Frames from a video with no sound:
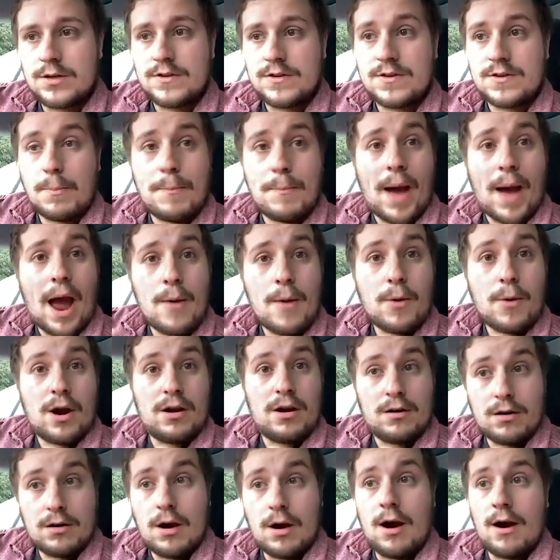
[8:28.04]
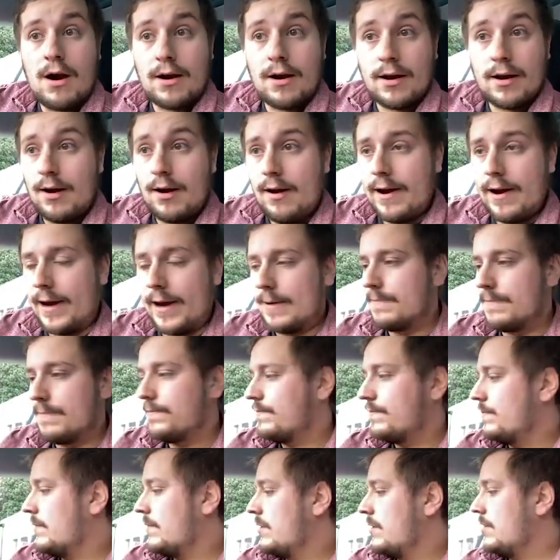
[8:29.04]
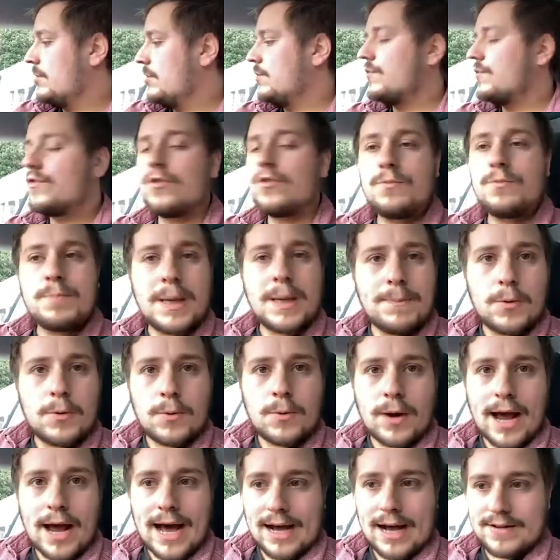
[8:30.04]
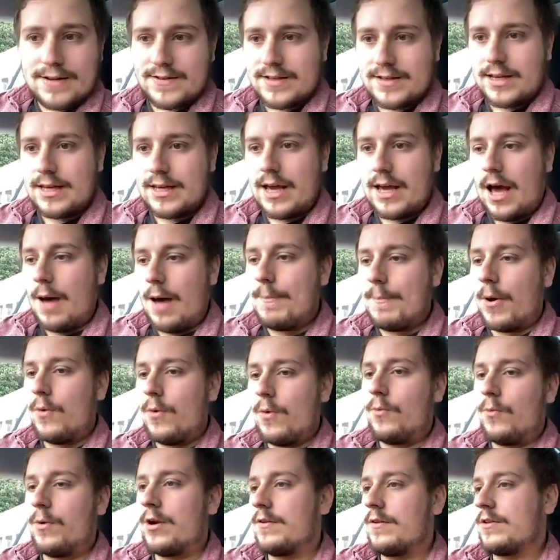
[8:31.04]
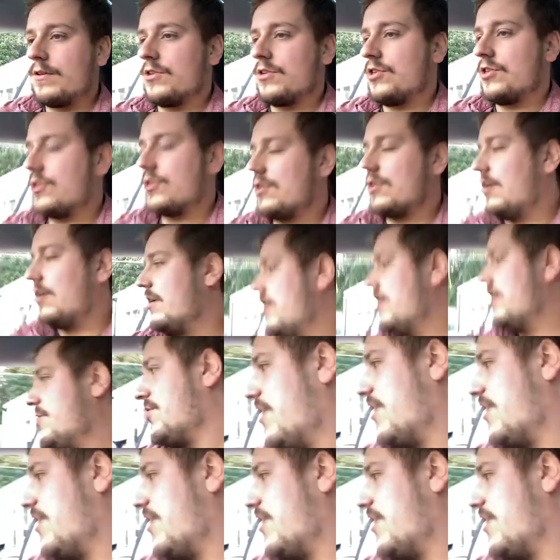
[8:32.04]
to power our car. So people were asking about where the charger